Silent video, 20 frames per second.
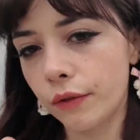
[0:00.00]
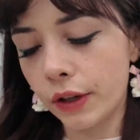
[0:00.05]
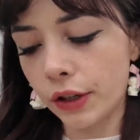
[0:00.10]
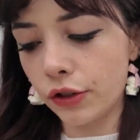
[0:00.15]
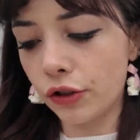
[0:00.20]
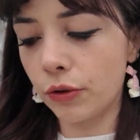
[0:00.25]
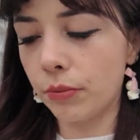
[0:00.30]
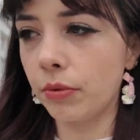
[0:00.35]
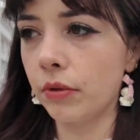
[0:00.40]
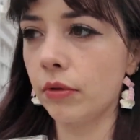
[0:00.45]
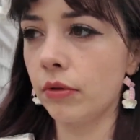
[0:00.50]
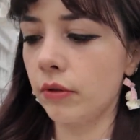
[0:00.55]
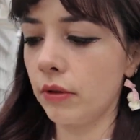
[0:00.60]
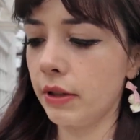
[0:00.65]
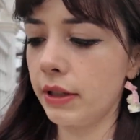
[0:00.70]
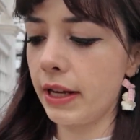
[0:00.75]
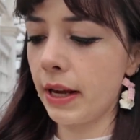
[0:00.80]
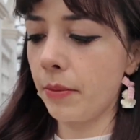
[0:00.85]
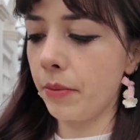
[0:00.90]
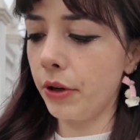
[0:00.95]
vegetable
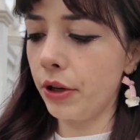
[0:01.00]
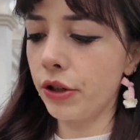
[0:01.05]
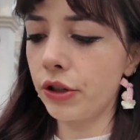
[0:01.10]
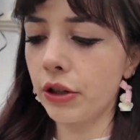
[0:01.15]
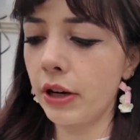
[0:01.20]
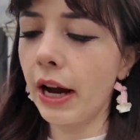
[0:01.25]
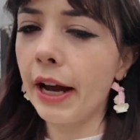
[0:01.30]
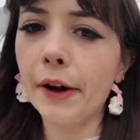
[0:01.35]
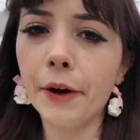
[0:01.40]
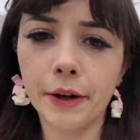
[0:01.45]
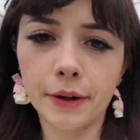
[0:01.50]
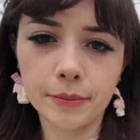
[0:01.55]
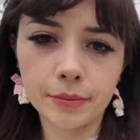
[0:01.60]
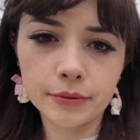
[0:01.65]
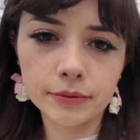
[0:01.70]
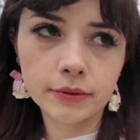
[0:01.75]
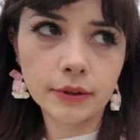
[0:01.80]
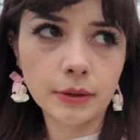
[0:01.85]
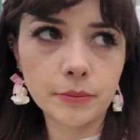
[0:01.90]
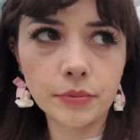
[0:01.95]
sandwich, I hope.
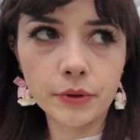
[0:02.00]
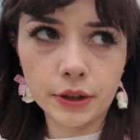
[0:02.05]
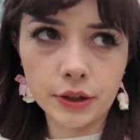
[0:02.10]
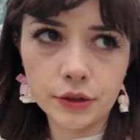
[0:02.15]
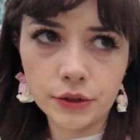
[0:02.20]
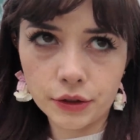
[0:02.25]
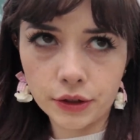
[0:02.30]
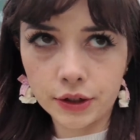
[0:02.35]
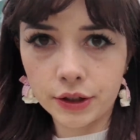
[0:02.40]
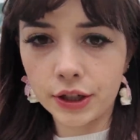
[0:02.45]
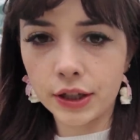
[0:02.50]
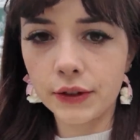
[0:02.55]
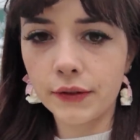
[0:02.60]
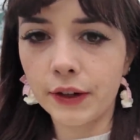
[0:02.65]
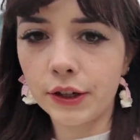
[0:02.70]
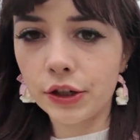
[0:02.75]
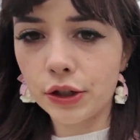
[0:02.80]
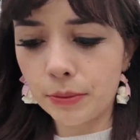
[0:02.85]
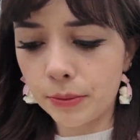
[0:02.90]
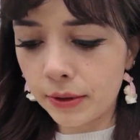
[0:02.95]
I'm pretty sure it's just
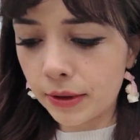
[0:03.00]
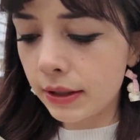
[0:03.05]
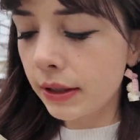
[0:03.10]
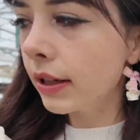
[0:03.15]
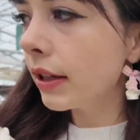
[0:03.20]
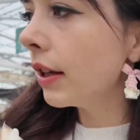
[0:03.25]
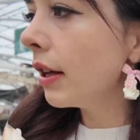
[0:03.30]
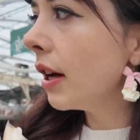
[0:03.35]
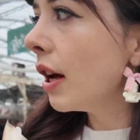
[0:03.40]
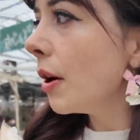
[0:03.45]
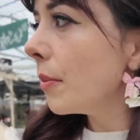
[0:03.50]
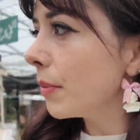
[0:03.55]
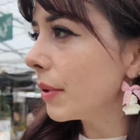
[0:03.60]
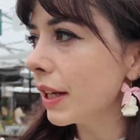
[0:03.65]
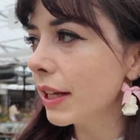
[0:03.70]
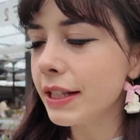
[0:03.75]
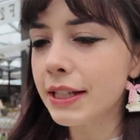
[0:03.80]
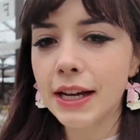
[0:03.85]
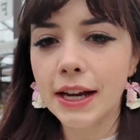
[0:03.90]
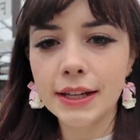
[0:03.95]
vegetables, but
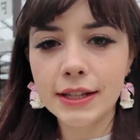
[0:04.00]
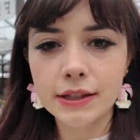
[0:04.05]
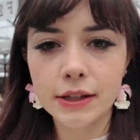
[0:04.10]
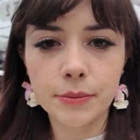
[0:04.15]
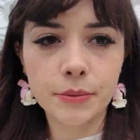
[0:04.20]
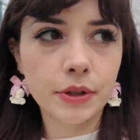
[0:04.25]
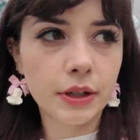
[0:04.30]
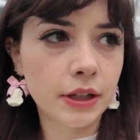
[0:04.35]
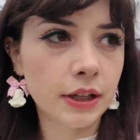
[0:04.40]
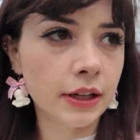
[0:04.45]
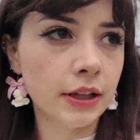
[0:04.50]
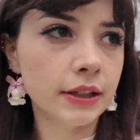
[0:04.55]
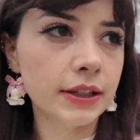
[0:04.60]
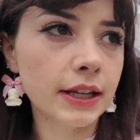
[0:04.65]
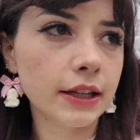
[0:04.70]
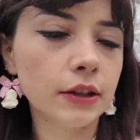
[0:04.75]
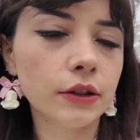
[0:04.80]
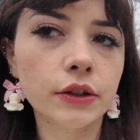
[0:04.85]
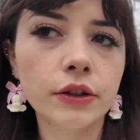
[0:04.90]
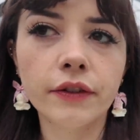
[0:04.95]
that's nice. So I'm gonna
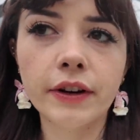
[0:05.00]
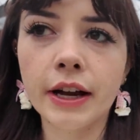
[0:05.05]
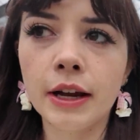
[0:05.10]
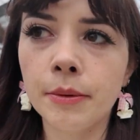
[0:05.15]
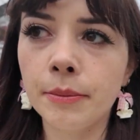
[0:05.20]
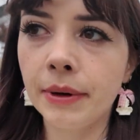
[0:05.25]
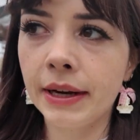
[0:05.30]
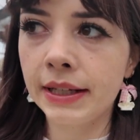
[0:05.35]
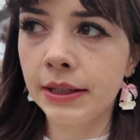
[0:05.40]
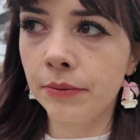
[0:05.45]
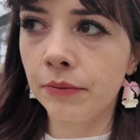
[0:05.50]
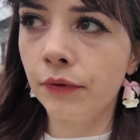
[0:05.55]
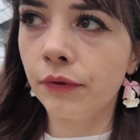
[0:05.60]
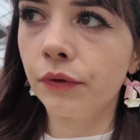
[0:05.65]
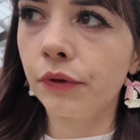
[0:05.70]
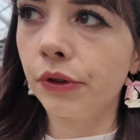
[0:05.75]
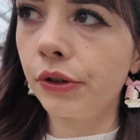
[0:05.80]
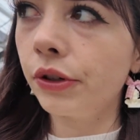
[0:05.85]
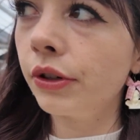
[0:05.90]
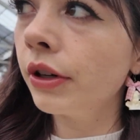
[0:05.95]
take a look around and buy some
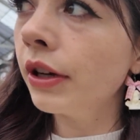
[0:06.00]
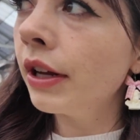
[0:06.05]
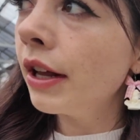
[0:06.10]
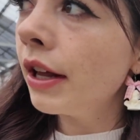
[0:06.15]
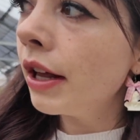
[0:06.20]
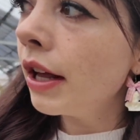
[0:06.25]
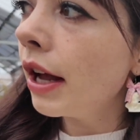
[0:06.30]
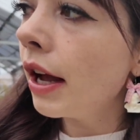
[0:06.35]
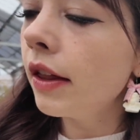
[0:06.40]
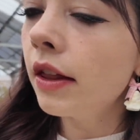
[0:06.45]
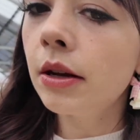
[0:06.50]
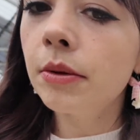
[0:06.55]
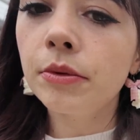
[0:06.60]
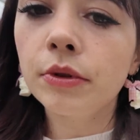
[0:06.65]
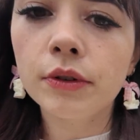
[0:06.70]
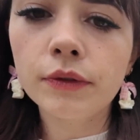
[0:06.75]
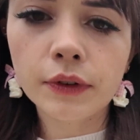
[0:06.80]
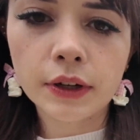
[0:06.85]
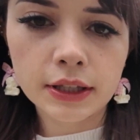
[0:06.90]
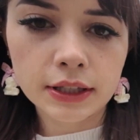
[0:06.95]
fruit, and then I'm
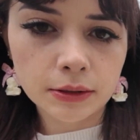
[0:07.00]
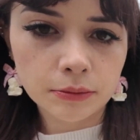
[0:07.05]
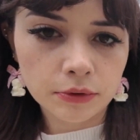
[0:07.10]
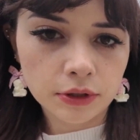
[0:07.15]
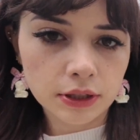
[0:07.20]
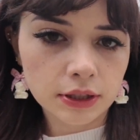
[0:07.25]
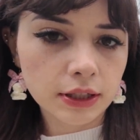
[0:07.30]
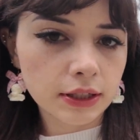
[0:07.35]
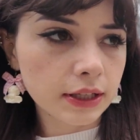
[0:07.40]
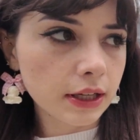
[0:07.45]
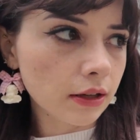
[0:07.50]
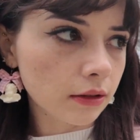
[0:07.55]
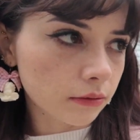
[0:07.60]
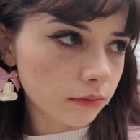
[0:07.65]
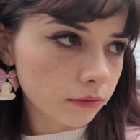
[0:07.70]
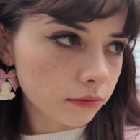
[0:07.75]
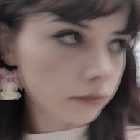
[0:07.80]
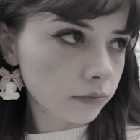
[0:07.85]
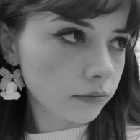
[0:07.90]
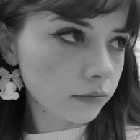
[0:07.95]
gonna find somewhere to sit
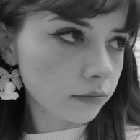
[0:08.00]
down.